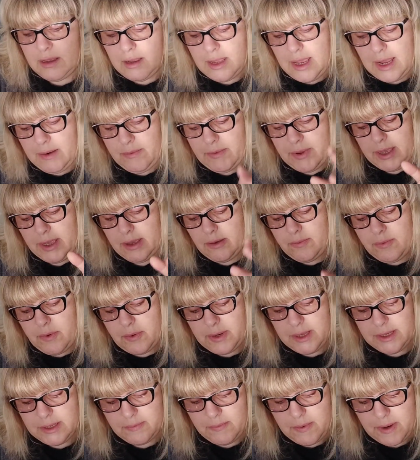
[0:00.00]
Anyway, he'll
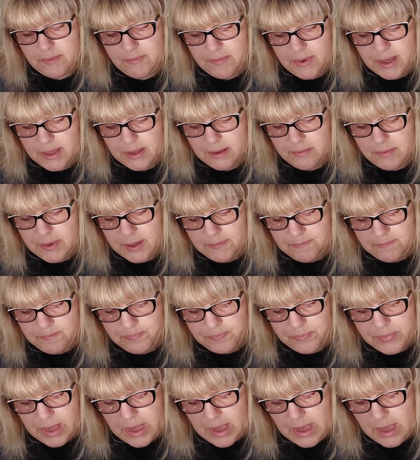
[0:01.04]
probably explain better than me.
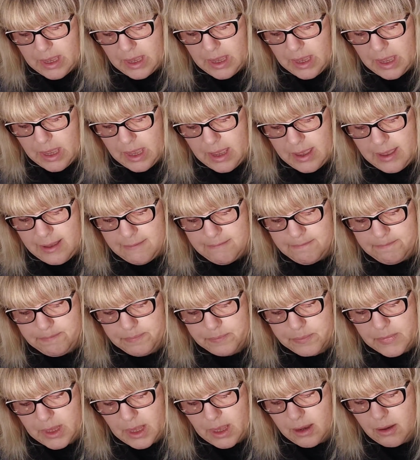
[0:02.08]

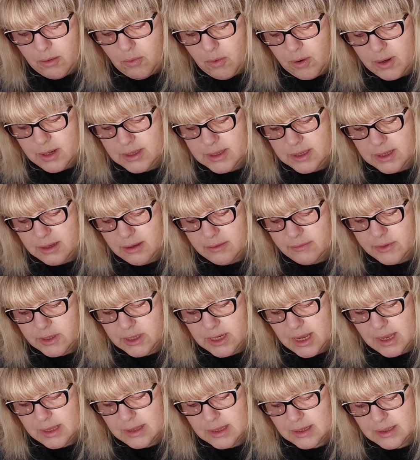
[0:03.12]
A quality of
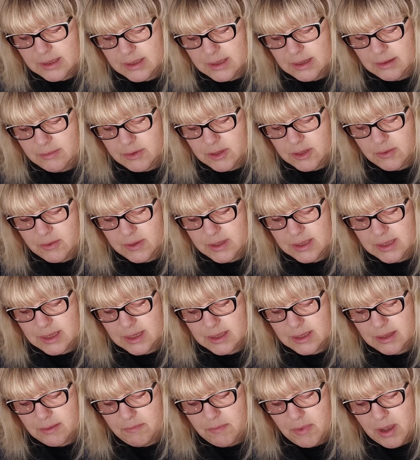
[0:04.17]
chair that seems to
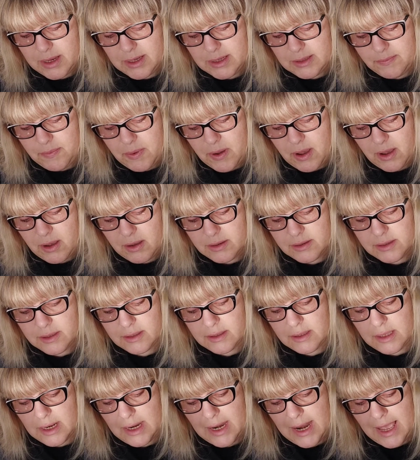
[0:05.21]
exist among its parts.
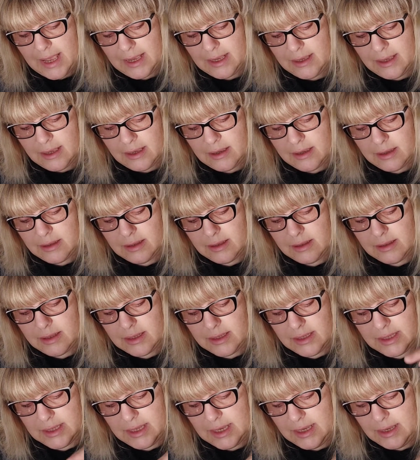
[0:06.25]
The leg, the
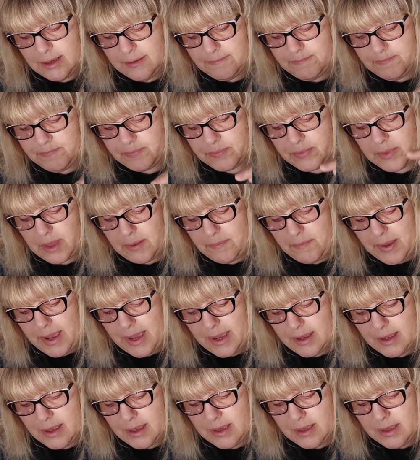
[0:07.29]
seat, the
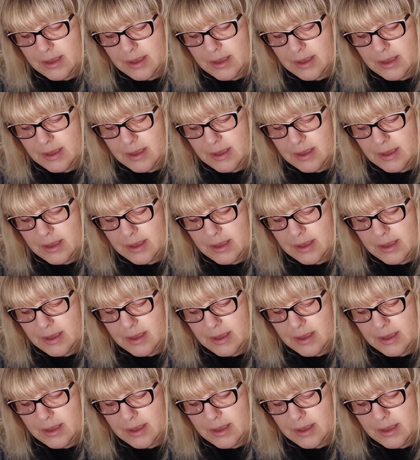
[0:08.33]
back.